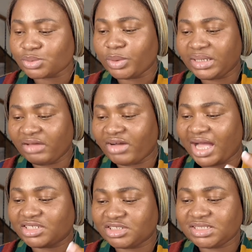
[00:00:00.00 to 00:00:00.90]
We never
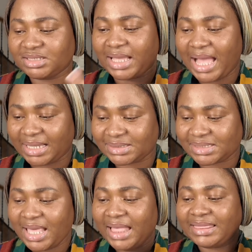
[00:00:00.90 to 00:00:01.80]
address the act
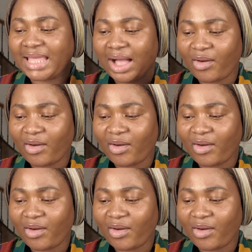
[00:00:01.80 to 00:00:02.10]
that